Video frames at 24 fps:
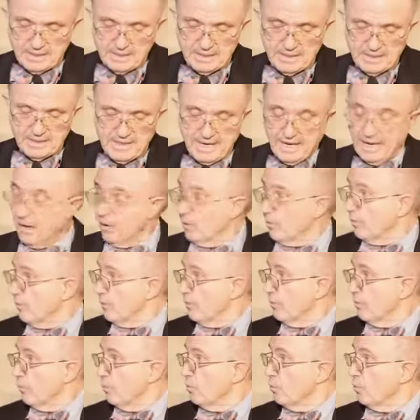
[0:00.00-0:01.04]
Now,
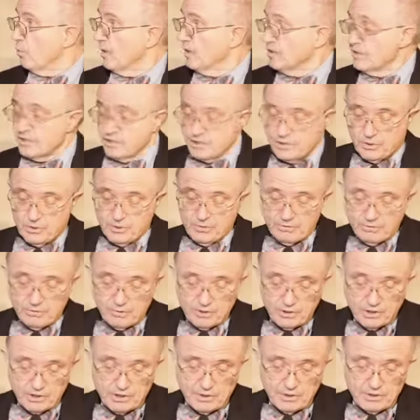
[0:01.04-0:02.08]
once you have
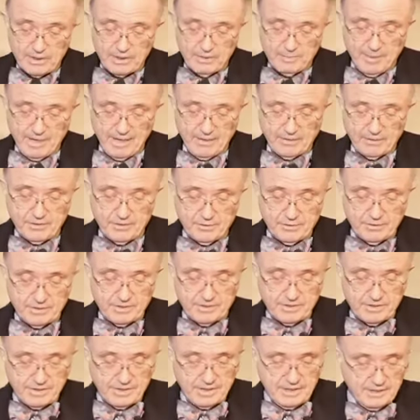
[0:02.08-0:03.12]
learned about your
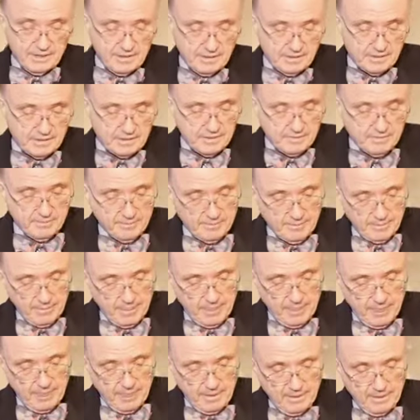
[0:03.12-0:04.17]
disease,
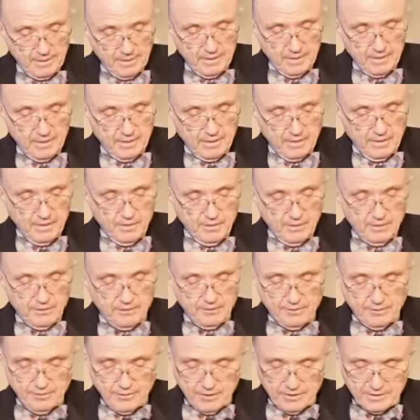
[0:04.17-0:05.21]
the
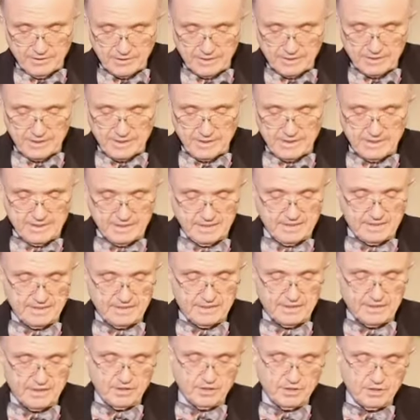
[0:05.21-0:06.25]
first
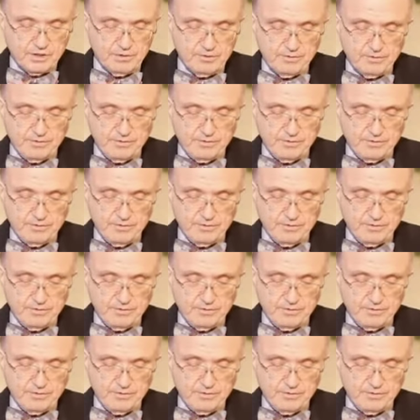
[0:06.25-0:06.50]
decision